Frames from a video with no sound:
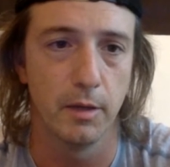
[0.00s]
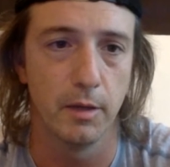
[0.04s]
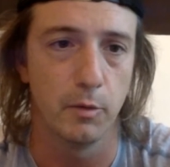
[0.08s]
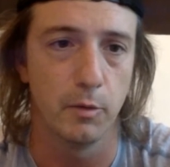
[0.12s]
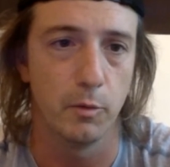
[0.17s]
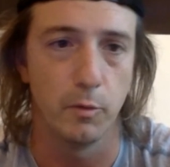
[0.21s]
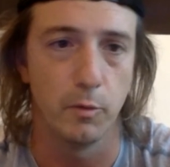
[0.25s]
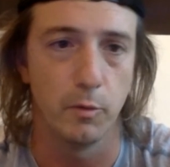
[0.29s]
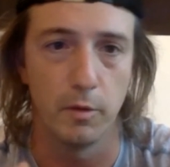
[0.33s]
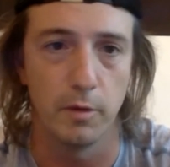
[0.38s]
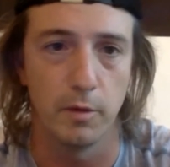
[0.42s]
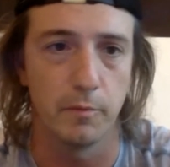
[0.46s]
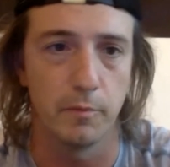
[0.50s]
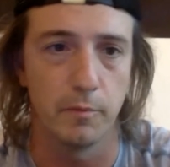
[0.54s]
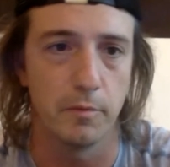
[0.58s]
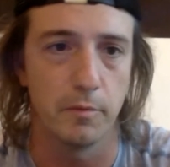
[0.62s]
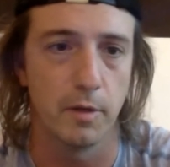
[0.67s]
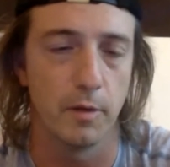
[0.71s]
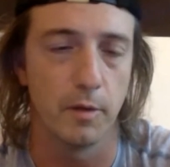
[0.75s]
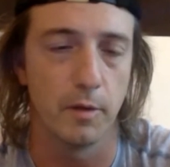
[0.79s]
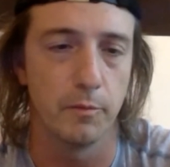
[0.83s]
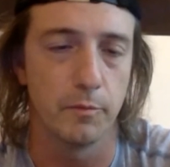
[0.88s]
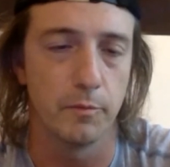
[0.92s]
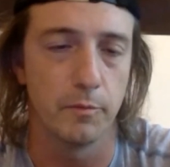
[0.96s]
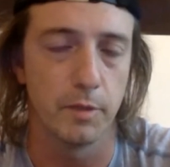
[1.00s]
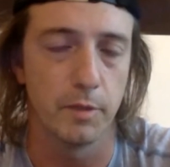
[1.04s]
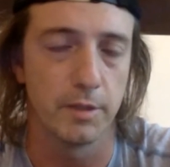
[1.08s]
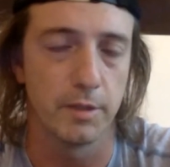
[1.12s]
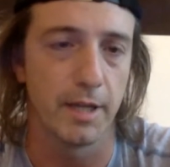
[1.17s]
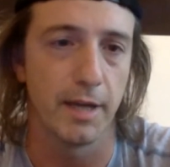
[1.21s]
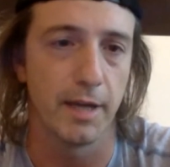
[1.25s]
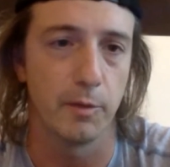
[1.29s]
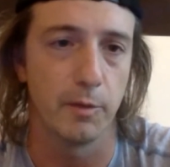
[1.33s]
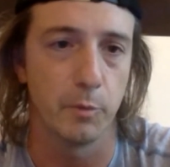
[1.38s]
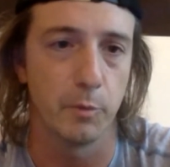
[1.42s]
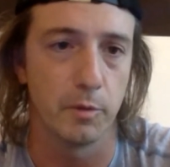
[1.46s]
who
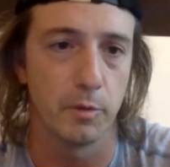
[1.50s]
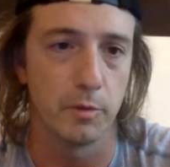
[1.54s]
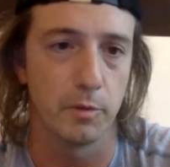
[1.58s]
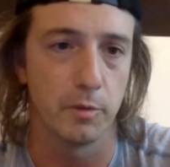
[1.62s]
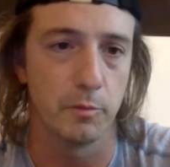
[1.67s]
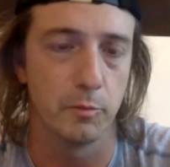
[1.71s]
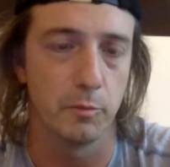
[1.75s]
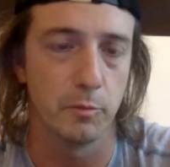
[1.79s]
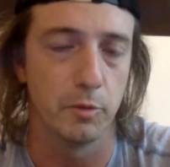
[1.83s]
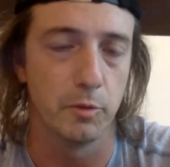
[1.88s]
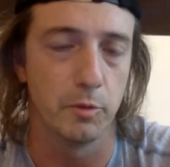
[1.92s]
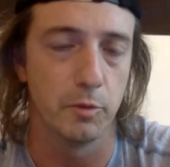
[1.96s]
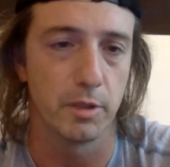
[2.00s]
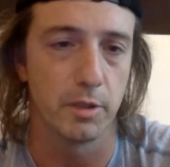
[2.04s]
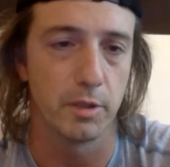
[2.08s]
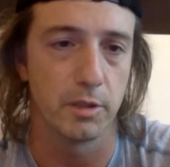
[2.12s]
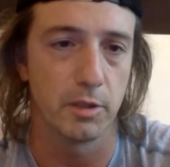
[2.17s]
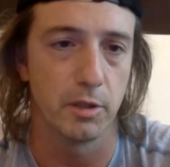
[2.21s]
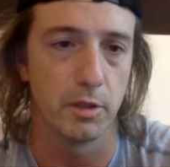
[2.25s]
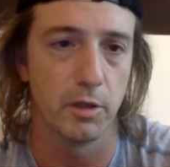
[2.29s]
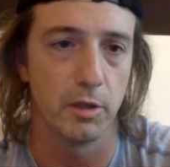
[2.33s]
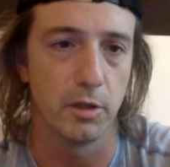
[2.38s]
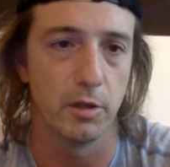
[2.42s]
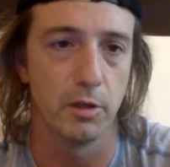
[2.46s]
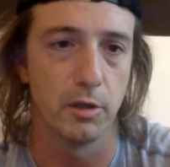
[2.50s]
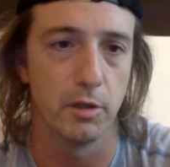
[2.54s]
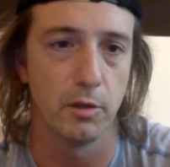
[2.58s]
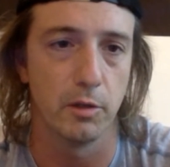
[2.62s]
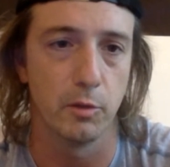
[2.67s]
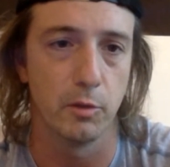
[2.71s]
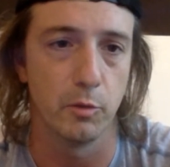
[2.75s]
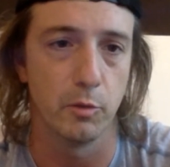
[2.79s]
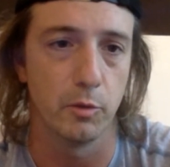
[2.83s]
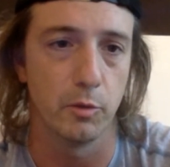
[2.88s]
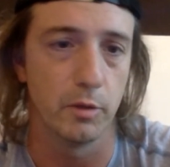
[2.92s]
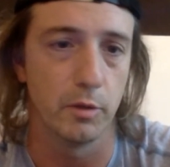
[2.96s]
decide what music is good or
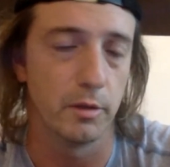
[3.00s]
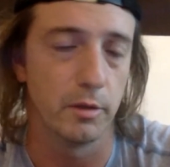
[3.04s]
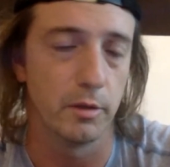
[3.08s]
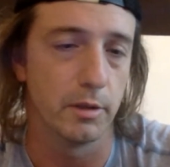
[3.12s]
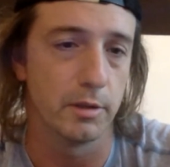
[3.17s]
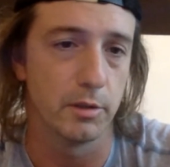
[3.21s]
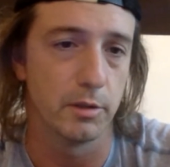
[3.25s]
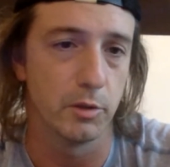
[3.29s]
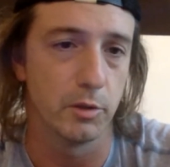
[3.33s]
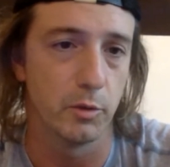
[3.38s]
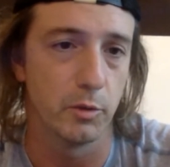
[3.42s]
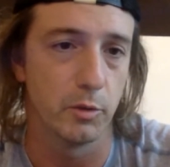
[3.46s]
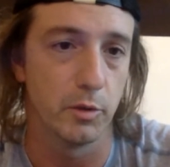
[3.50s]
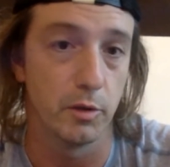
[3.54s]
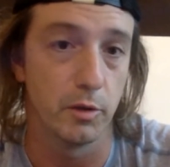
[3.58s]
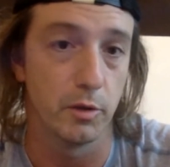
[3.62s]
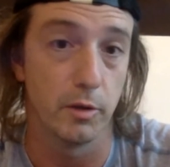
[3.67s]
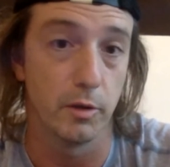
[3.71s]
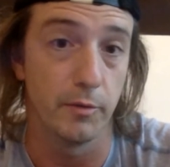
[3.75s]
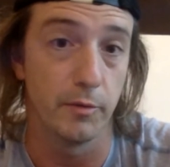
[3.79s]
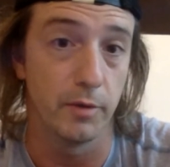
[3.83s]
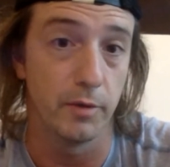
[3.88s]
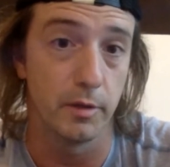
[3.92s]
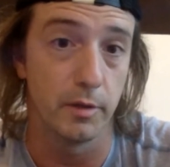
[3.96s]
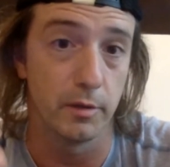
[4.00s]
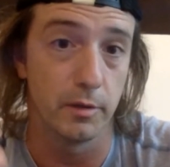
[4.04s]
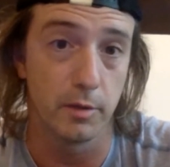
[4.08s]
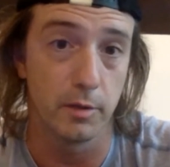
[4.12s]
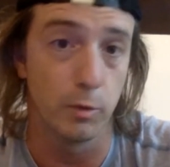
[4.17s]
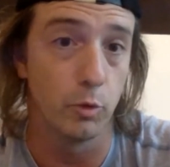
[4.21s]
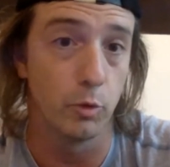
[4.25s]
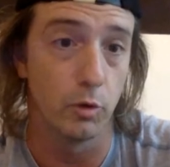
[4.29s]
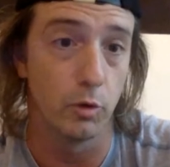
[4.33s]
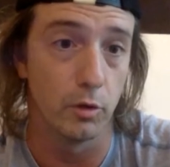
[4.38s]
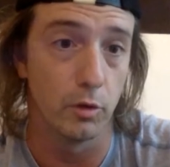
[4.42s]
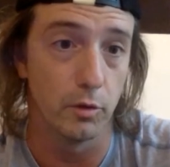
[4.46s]
who can listen to it, or even
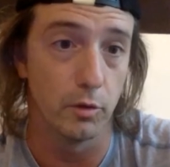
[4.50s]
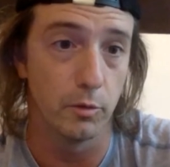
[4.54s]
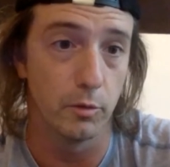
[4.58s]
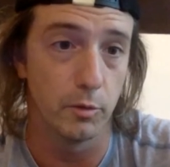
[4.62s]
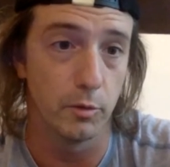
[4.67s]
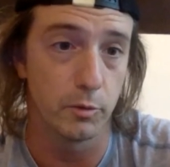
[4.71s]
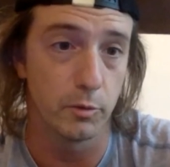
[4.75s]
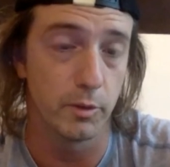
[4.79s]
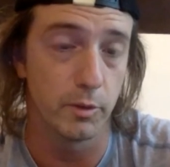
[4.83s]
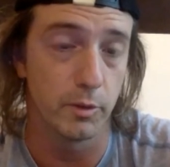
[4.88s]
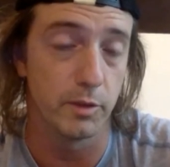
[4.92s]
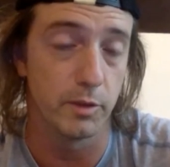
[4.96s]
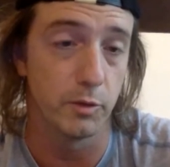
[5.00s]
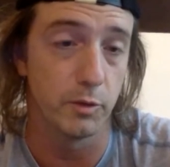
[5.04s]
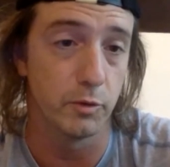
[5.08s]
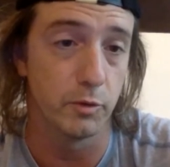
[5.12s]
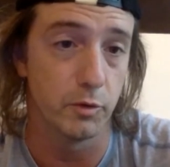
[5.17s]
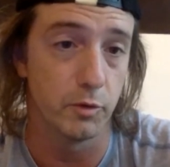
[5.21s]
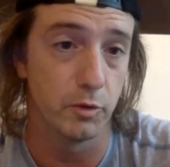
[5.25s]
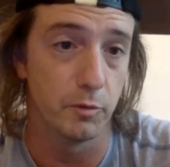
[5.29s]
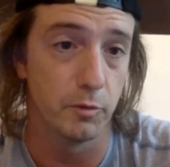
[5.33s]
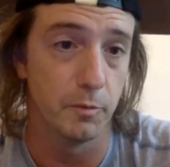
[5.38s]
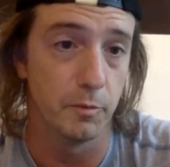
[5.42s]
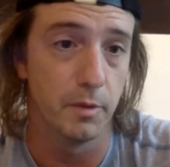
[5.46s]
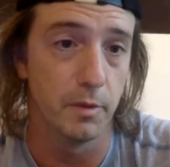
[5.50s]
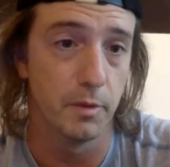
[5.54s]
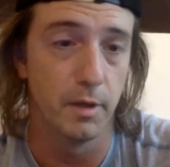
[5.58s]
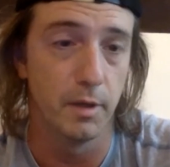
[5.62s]
Google, which runs YouTube,